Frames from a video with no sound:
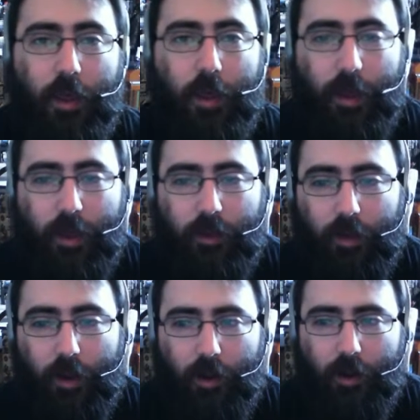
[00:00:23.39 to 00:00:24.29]
and
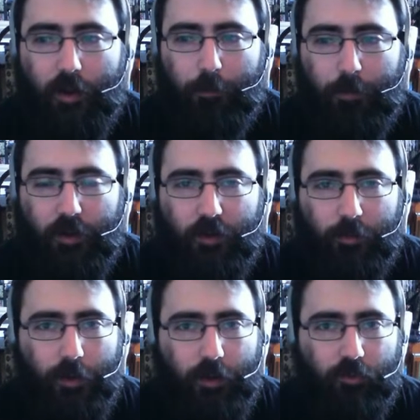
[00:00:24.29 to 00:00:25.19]
uh, piqued
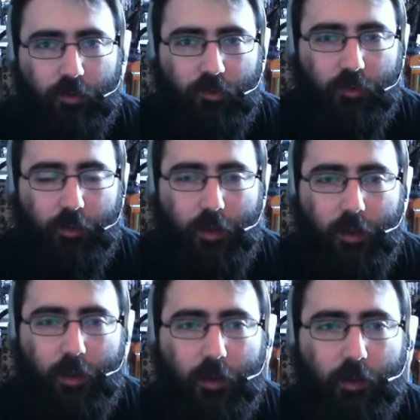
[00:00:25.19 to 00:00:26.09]
my interest
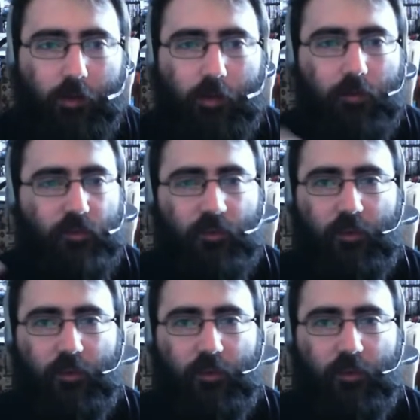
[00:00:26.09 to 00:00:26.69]
because uh,